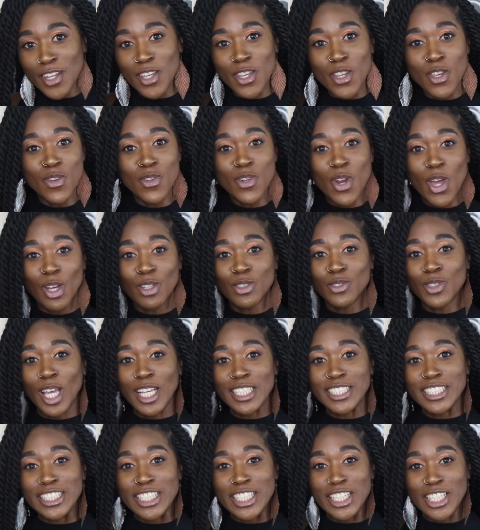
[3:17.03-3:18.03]
You know, so
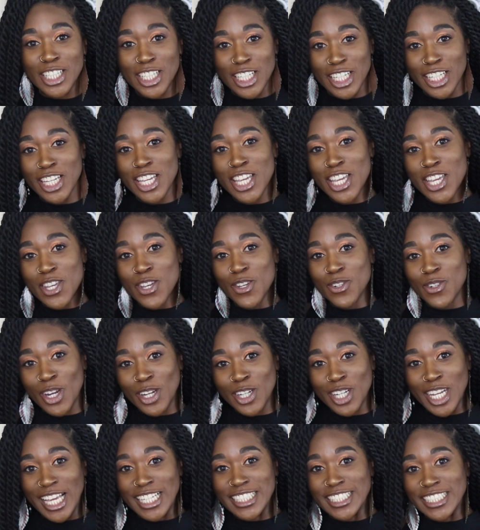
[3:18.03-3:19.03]
I still look, you
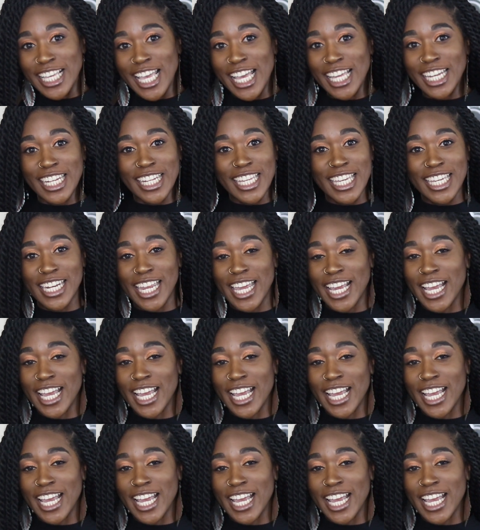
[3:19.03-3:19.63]
know, nice and elegant.